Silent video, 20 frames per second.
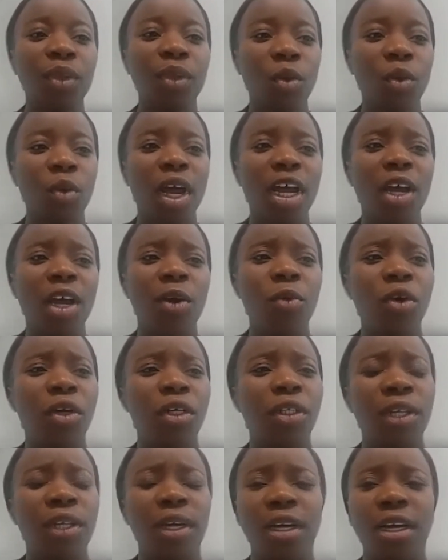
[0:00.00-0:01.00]
where I
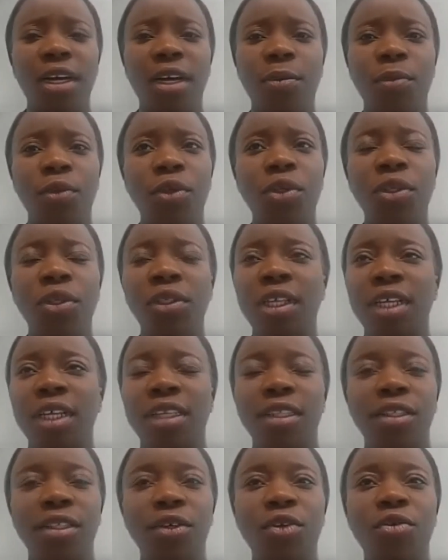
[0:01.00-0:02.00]
worked, used
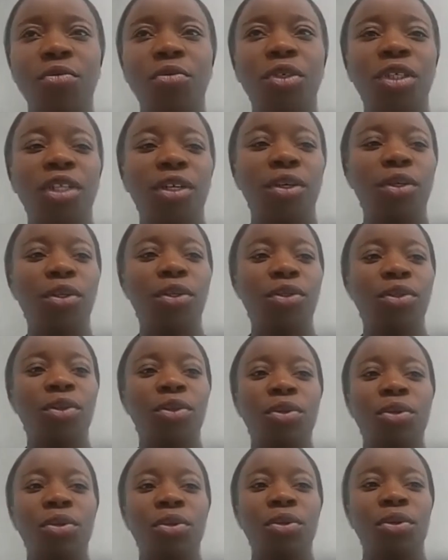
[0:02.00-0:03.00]
statistical models
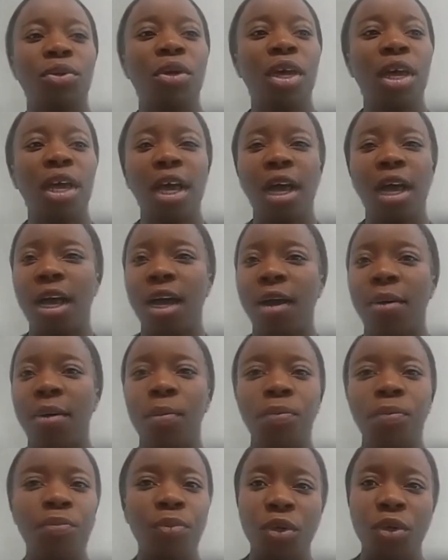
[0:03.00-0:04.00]
to
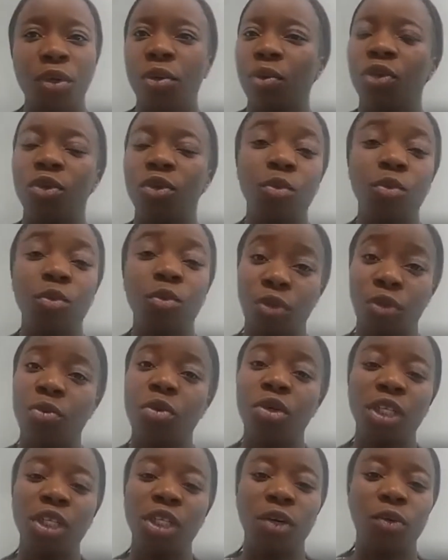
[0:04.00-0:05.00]

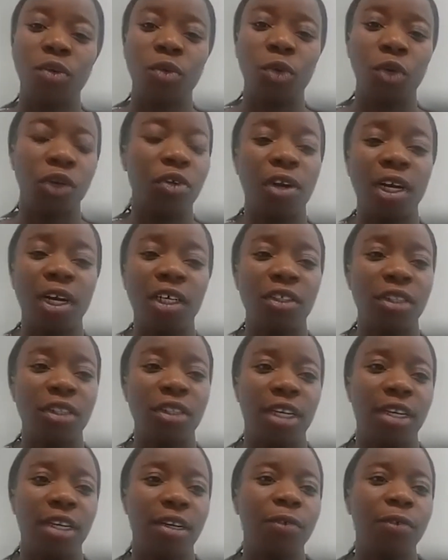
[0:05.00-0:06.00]
model road crash
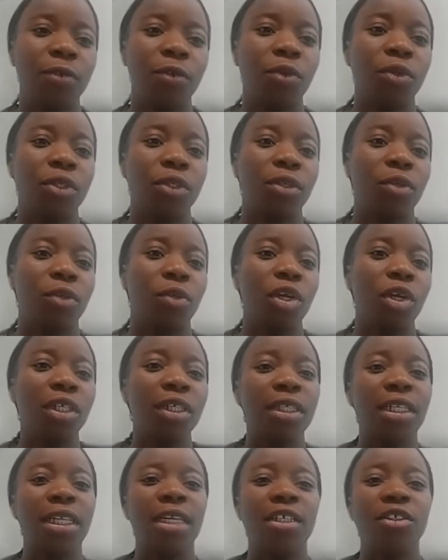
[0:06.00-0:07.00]
data for the
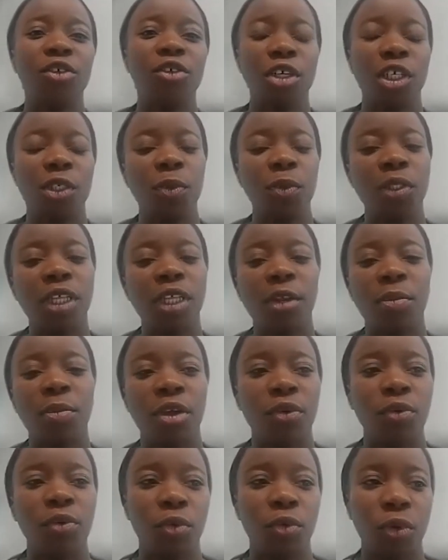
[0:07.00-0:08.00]
Queensland transport and
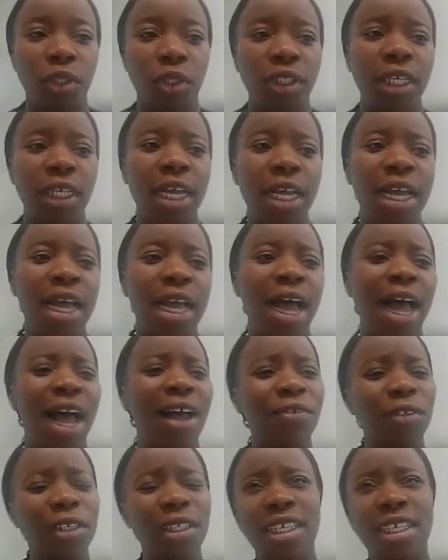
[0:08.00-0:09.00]
main roads.
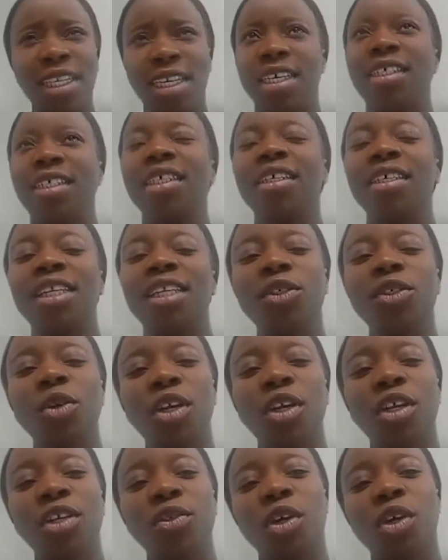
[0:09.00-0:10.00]
After this, in late
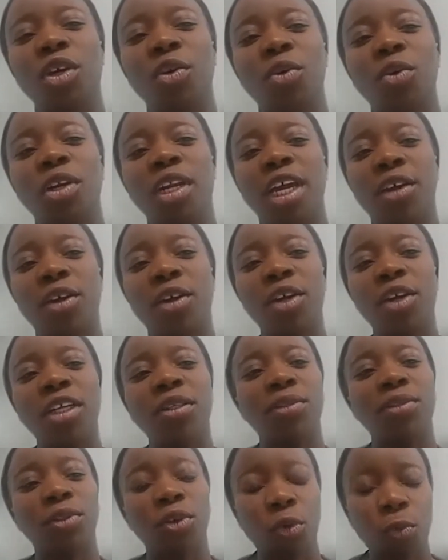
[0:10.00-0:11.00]
2021, I got a
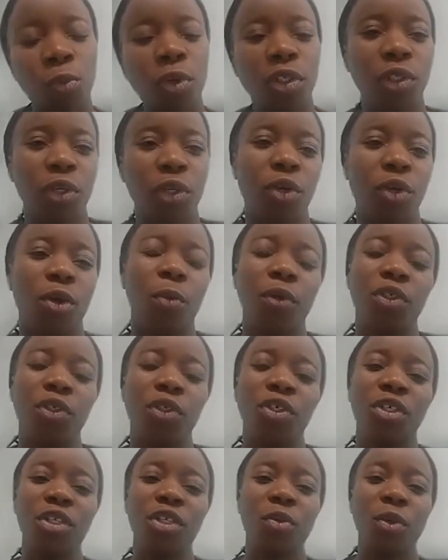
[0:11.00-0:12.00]
third postdoc
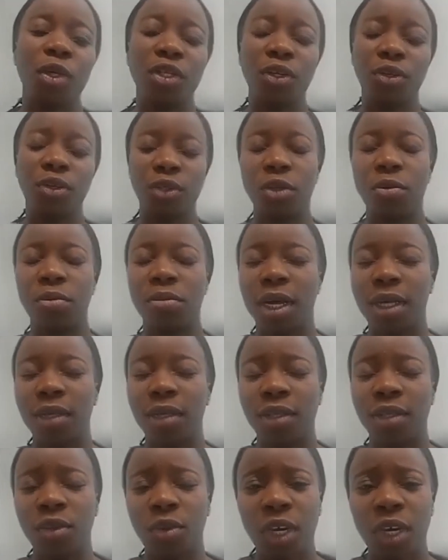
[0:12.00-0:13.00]
opportunity with Dr.
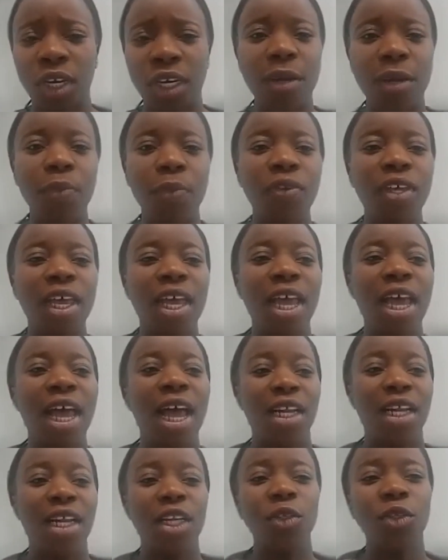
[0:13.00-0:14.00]
Matthew Adams,
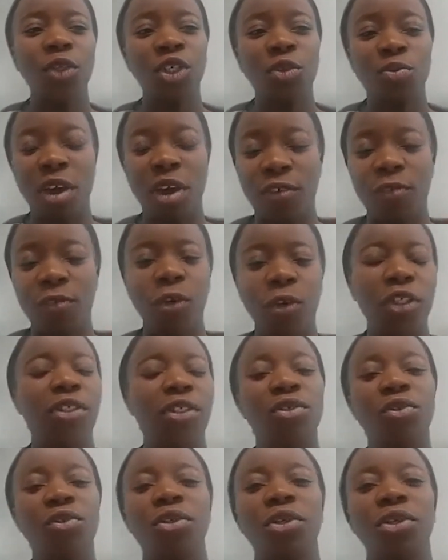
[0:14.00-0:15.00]
and this was my first
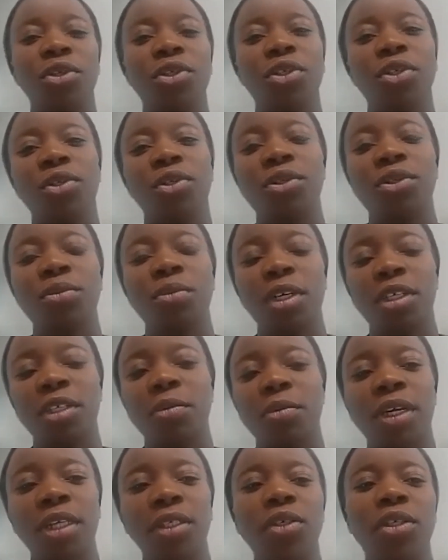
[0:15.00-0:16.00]
introduction to
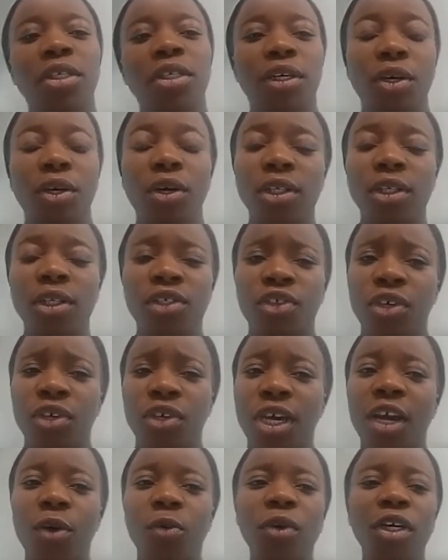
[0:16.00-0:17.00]
mathematical ecology.
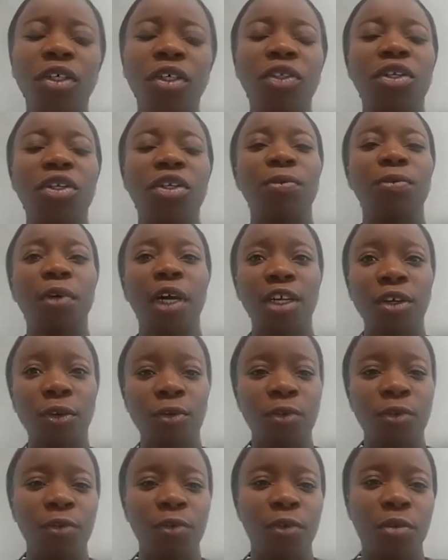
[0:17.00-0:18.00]
I worked on a value
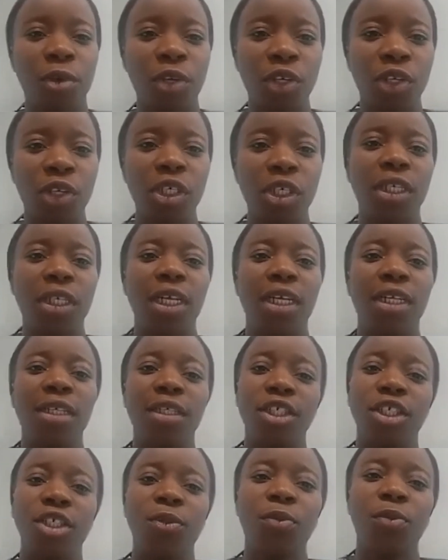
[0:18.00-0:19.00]
of information
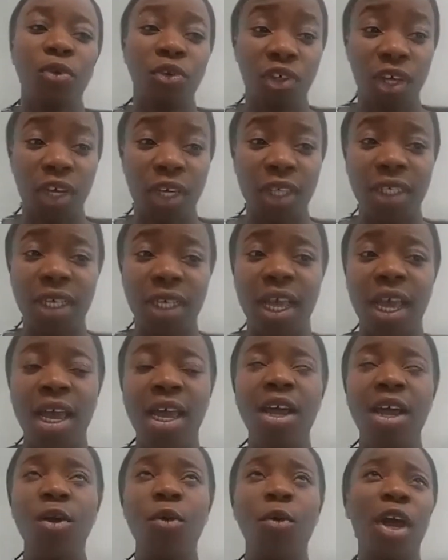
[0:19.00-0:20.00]
analysis project
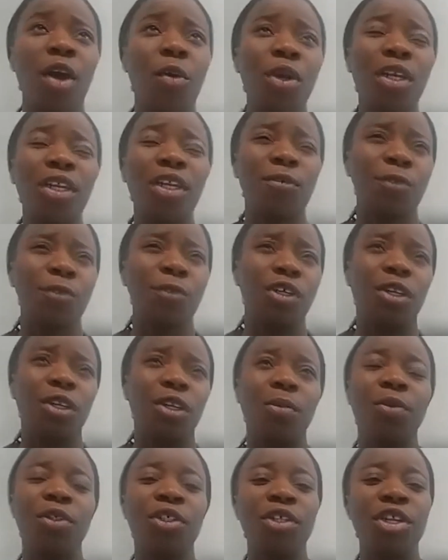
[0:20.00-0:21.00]
where we
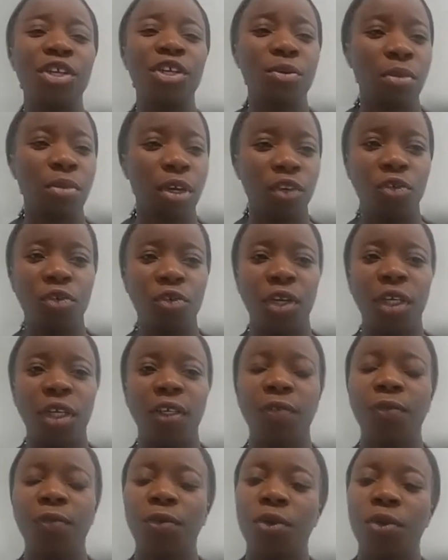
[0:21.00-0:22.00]
developed new
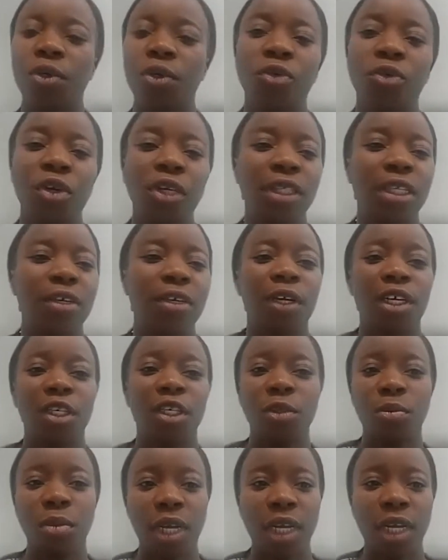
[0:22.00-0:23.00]
metrics for
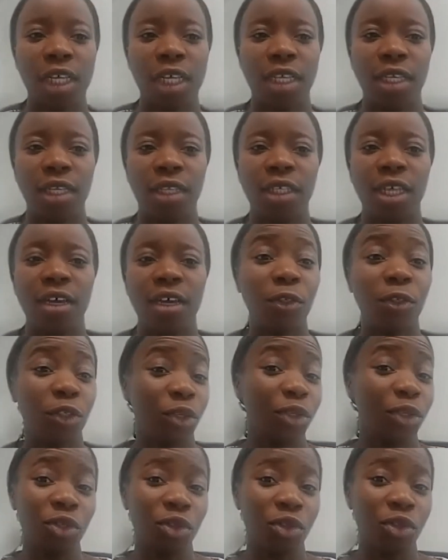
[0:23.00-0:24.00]
risk-averse managers. And for
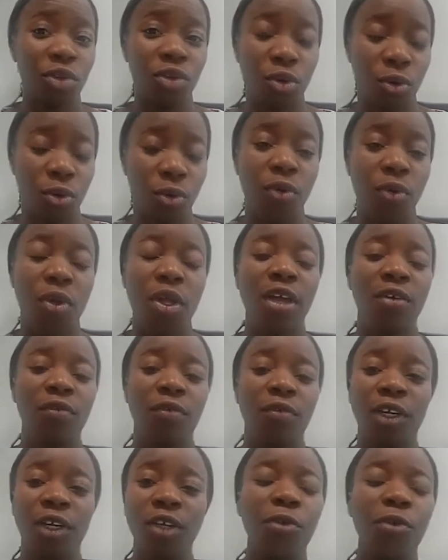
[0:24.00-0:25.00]
those who don't know,
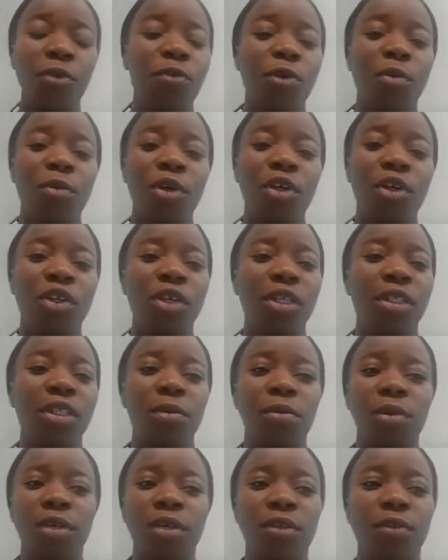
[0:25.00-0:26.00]
value of information is
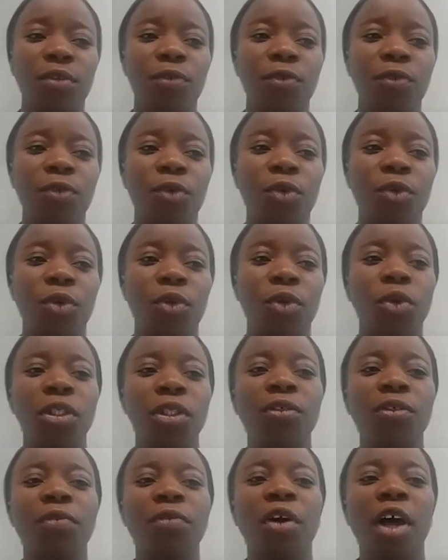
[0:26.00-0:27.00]
a method for
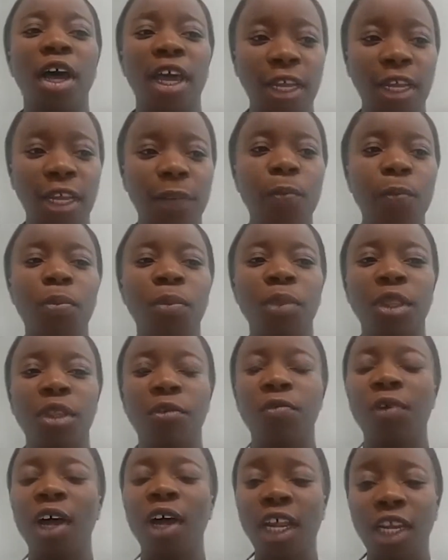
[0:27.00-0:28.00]
quantifying
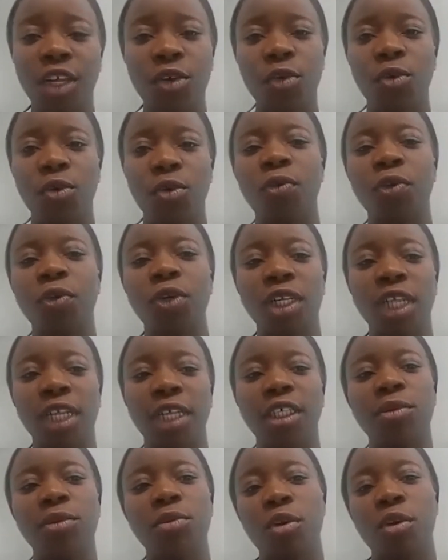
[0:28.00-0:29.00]
the value of
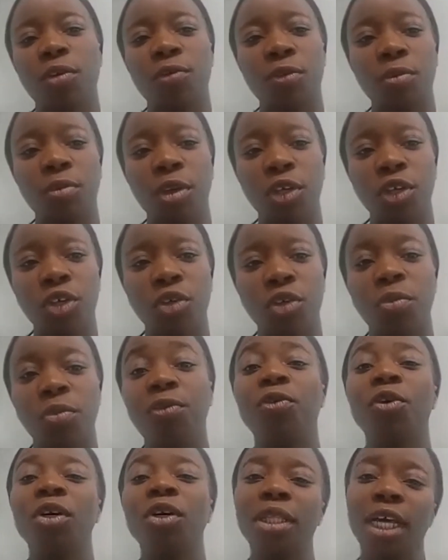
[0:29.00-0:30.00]
collecting more information
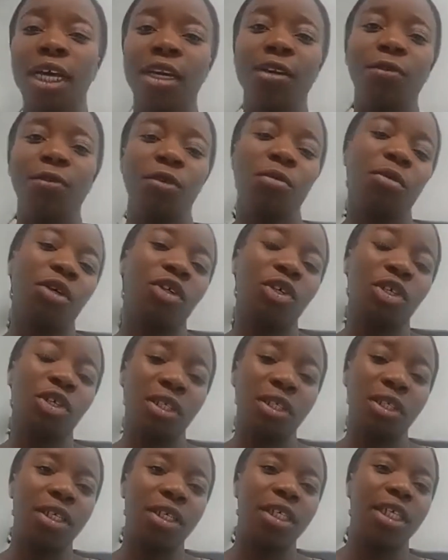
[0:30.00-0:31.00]
before that information
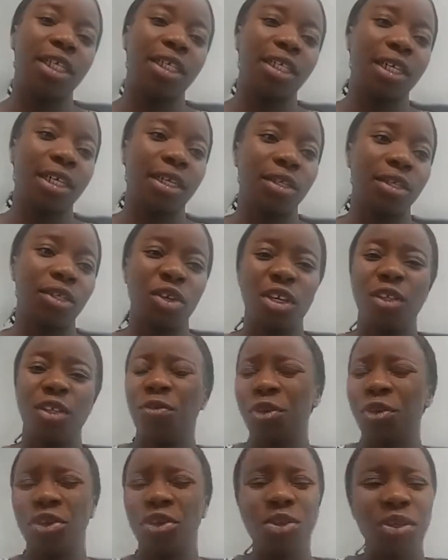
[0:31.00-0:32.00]
is collected. So it's
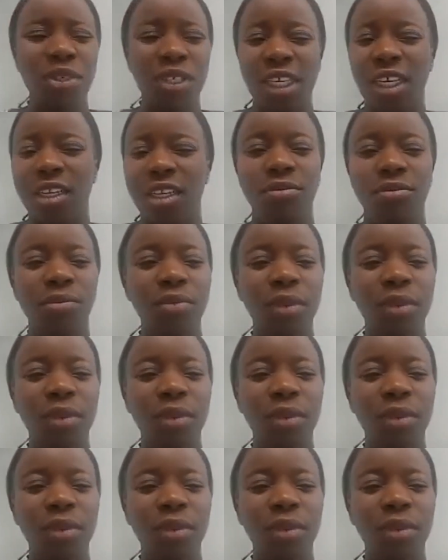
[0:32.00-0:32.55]
for use in